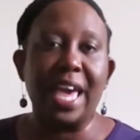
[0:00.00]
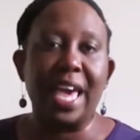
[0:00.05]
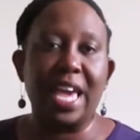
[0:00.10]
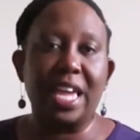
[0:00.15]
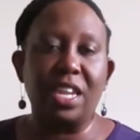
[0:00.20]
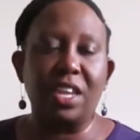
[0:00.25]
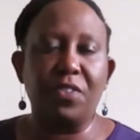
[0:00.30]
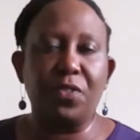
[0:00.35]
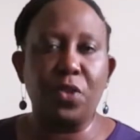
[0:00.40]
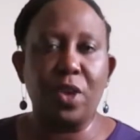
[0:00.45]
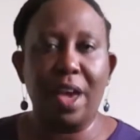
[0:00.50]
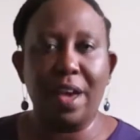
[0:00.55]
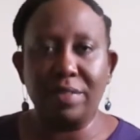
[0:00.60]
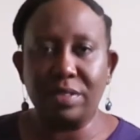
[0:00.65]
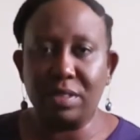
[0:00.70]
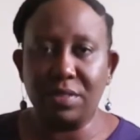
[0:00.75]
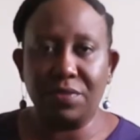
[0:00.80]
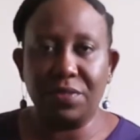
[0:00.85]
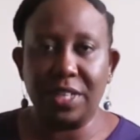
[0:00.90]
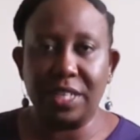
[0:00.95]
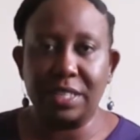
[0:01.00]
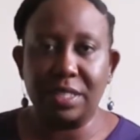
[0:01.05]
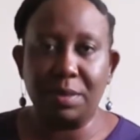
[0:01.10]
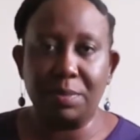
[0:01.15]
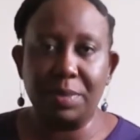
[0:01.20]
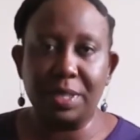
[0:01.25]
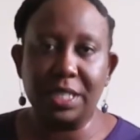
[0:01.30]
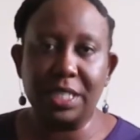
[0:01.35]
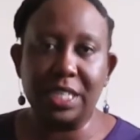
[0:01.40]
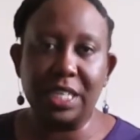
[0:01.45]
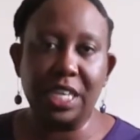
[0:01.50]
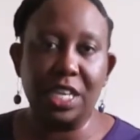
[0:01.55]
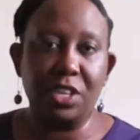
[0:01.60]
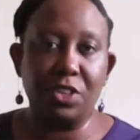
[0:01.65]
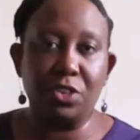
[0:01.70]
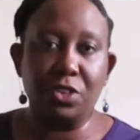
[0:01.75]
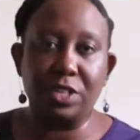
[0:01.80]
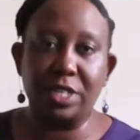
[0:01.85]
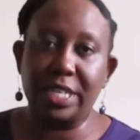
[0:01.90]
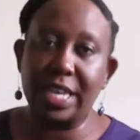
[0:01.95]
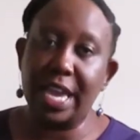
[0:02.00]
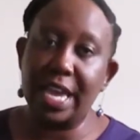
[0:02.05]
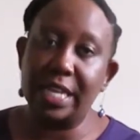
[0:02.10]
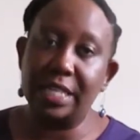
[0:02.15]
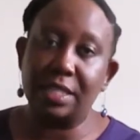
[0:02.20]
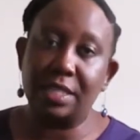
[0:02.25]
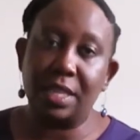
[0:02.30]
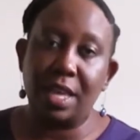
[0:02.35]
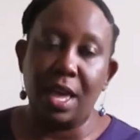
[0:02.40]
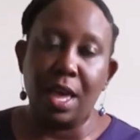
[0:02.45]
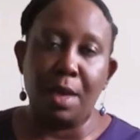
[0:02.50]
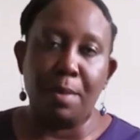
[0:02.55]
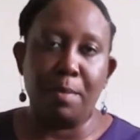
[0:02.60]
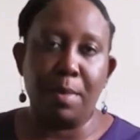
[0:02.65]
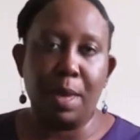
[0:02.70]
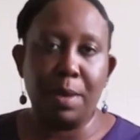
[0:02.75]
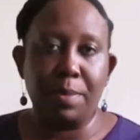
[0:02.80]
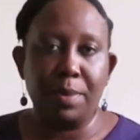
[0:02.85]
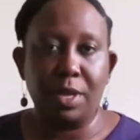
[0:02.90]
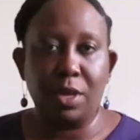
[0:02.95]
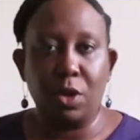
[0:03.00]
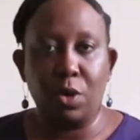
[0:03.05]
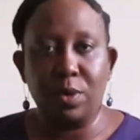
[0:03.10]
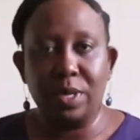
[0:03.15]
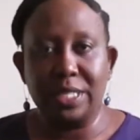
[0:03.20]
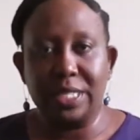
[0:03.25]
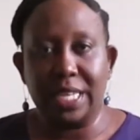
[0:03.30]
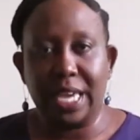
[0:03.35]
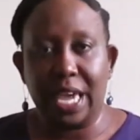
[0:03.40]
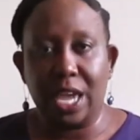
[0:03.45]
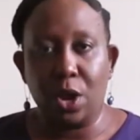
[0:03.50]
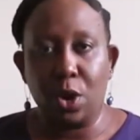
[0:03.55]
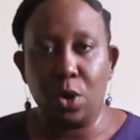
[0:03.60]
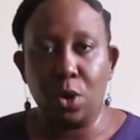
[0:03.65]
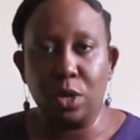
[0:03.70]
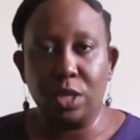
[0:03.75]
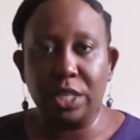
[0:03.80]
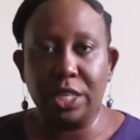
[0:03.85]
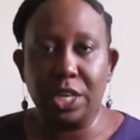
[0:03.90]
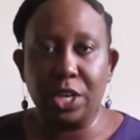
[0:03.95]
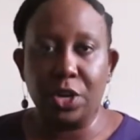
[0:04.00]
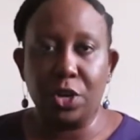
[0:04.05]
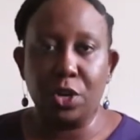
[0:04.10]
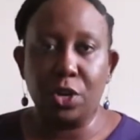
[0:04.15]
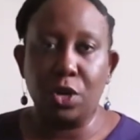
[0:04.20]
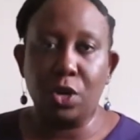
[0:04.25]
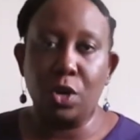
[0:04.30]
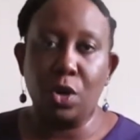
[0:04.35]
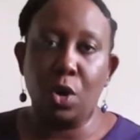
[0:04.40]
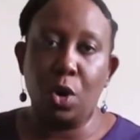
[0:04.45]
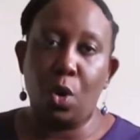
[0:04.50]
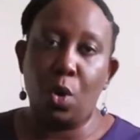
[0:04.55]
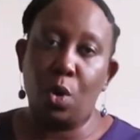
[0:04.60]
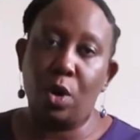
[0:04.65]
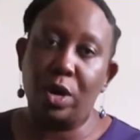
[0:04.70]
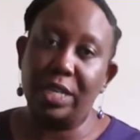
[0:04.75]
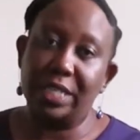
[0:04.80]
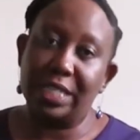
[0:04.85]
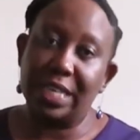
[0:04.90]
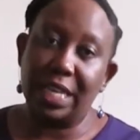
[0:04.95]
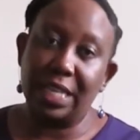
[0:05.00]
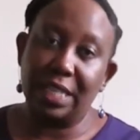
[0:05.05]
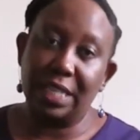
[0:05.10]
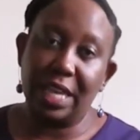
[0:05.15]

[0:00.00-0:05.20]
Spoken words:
And if you have some flexibility in your dates, maybe go a day earlier or a day